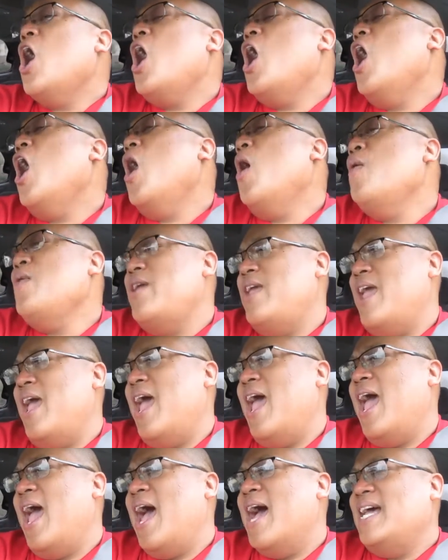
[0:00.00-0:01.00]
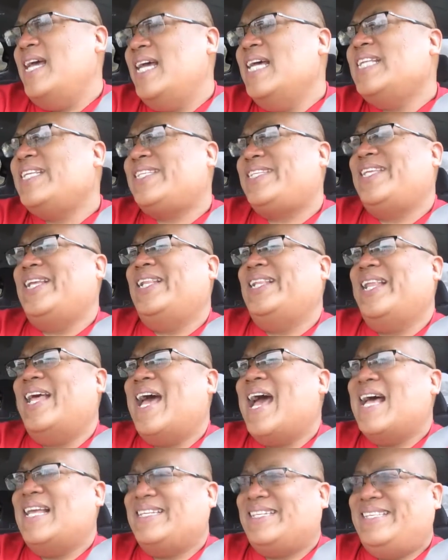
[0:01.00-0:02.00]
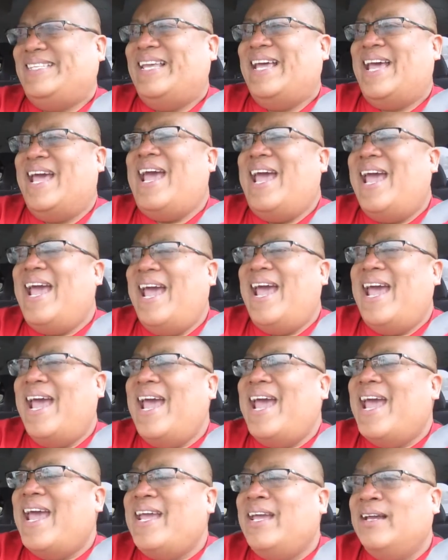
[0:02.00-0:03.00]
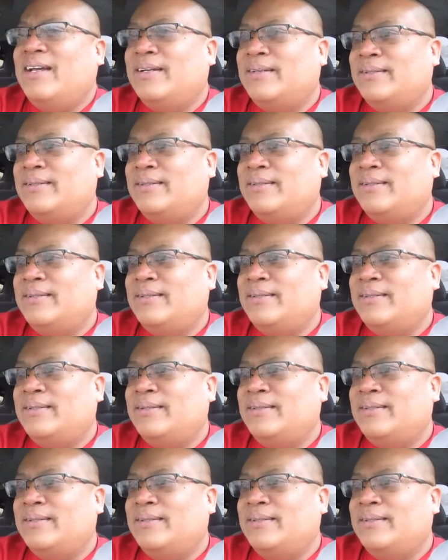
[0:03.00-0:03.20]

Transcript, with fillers: Oh yeah, it's the last day.